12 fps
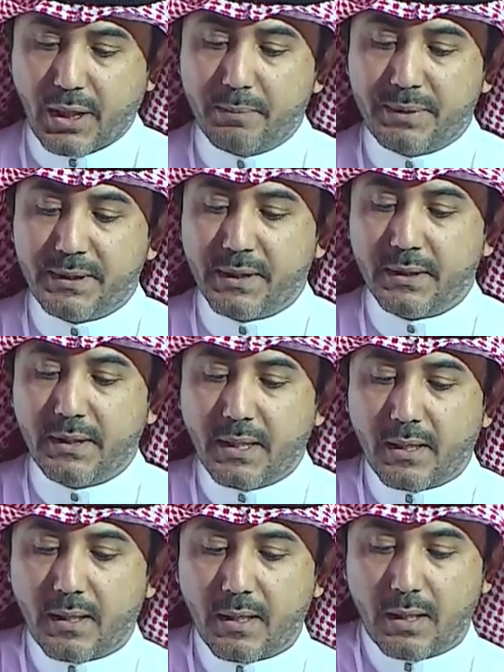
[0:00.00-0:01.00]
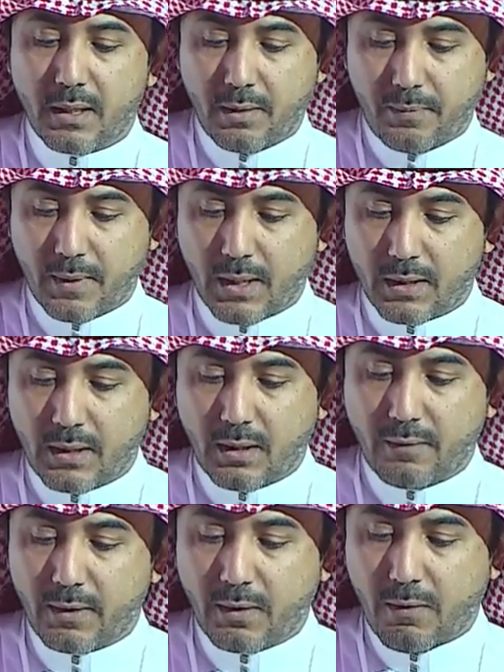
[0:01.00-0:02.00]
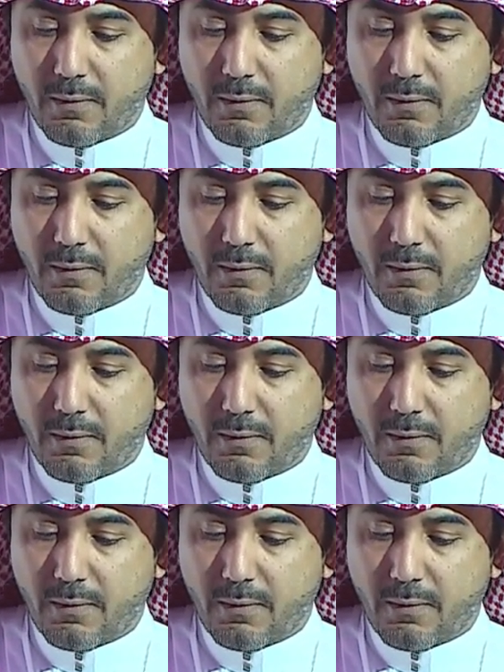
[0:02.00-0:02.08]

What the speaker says: the level of lipid in the